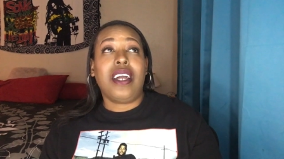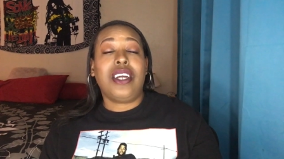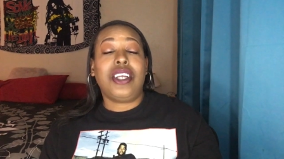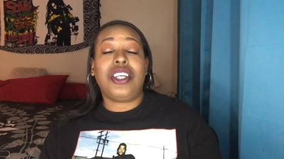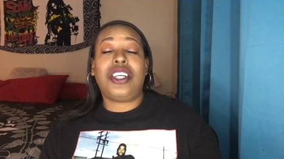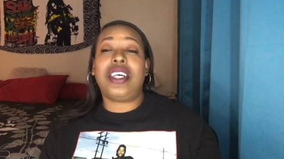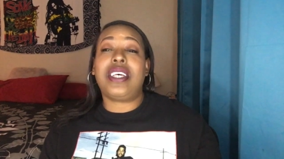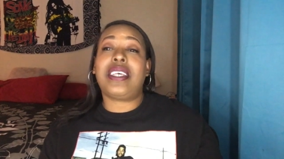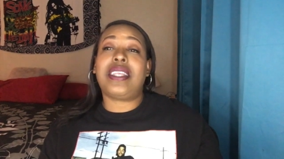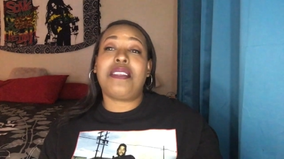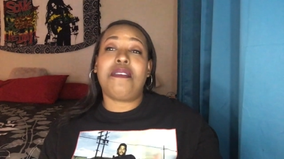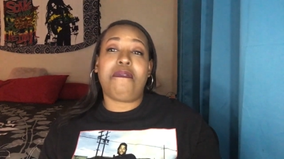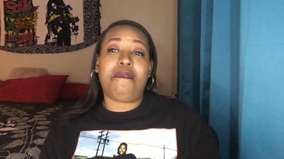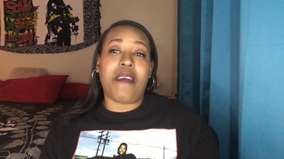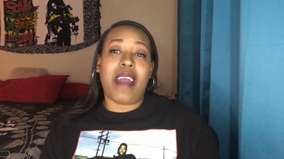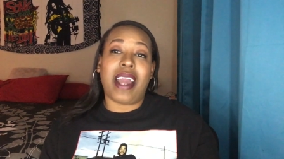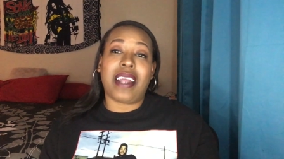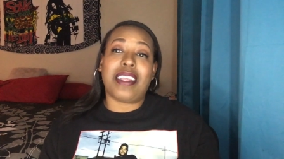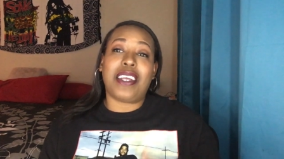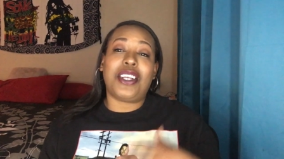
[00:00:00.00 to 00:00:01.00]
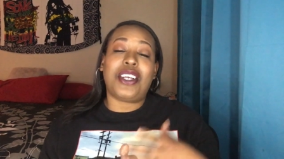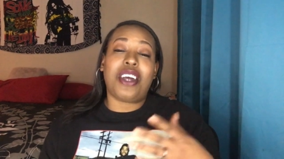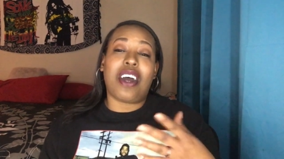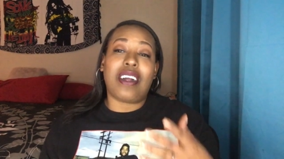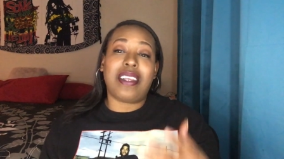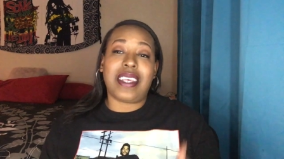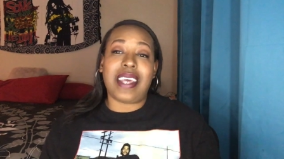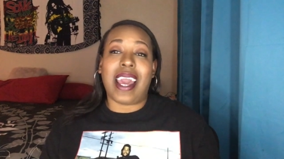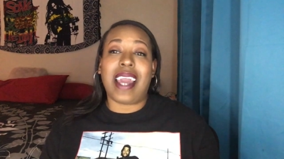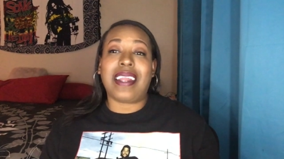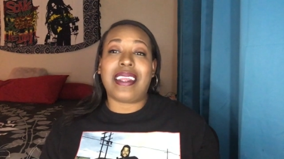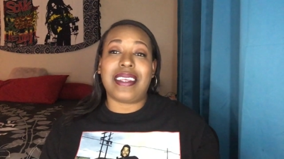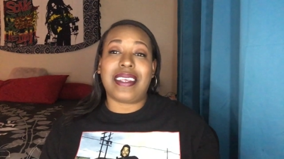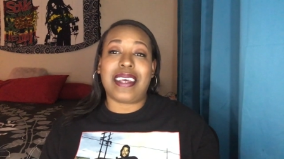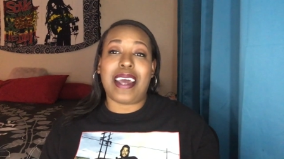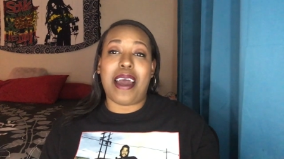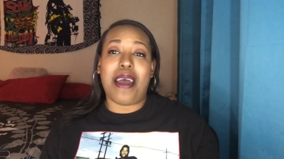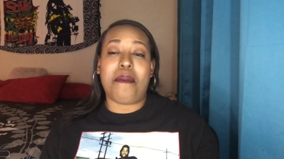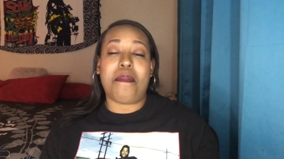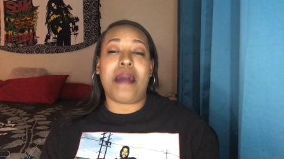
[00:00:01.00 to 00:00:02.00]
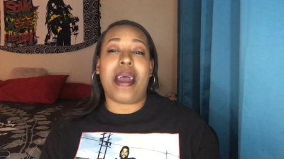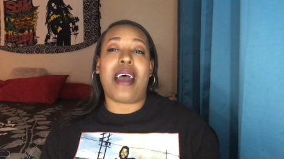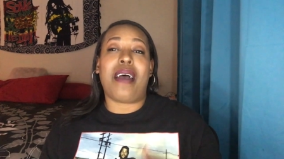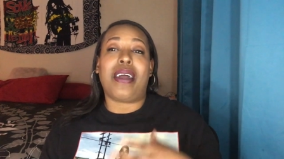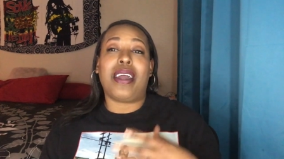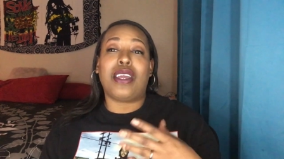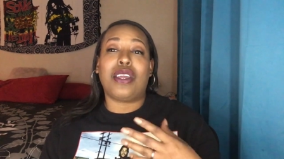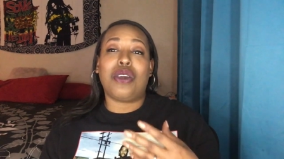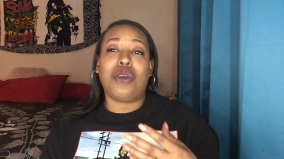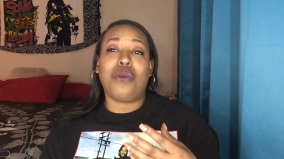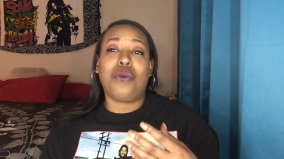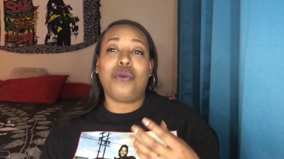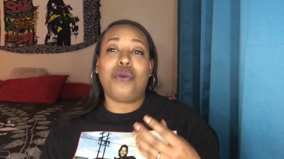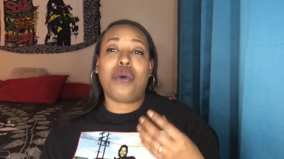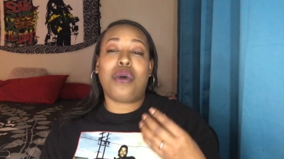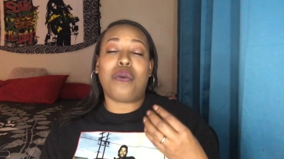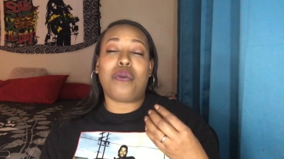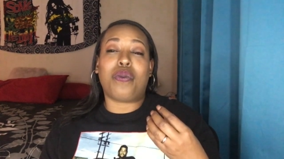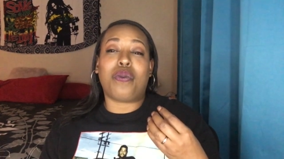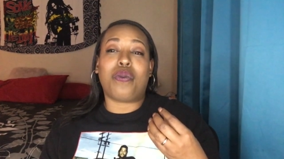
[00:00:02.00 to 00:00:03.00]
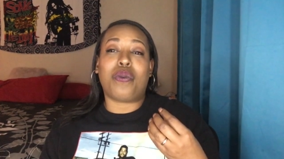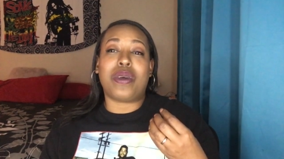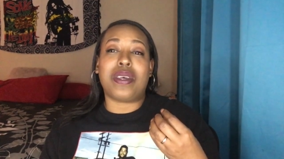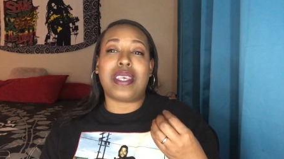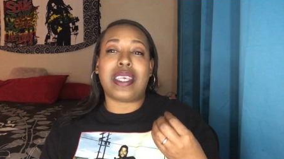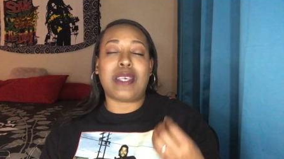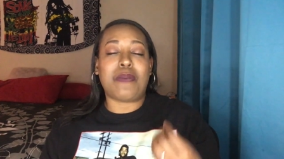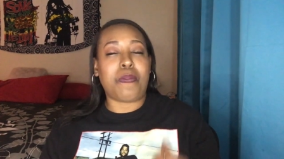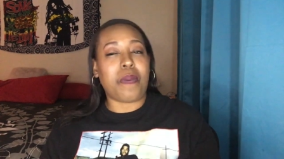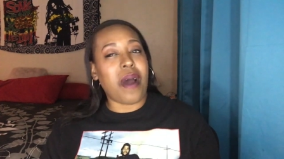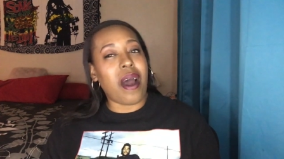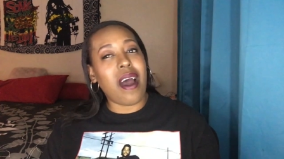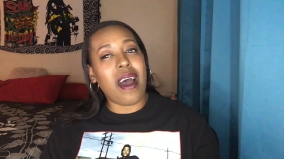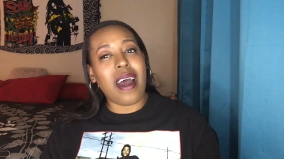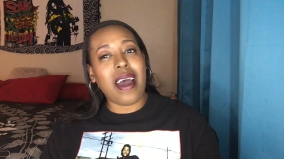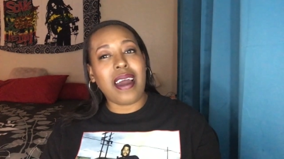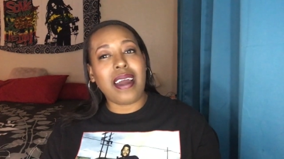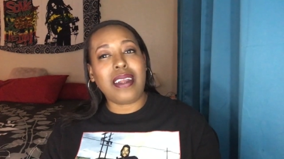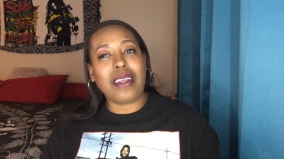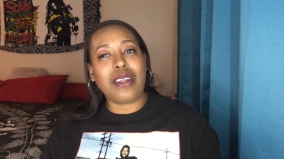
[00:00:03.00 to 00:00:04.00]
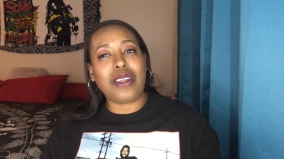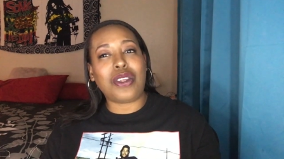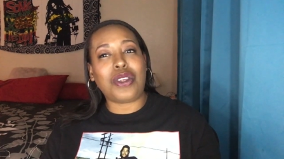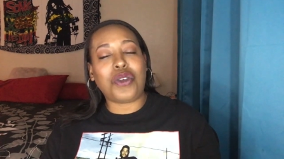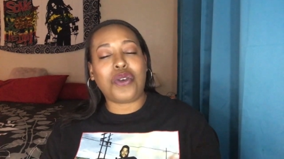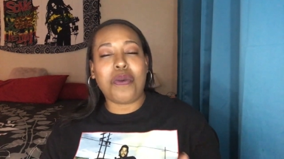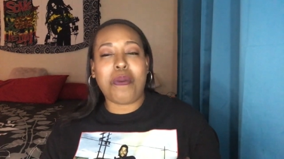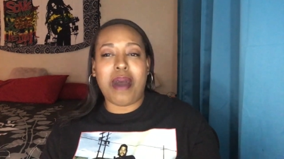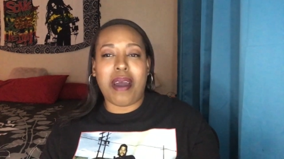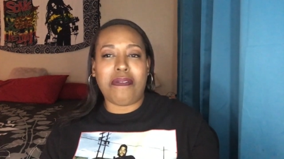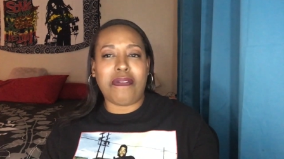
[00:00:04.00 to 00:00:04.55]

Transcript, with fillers: just the fact that y'all take the time out and you respond to my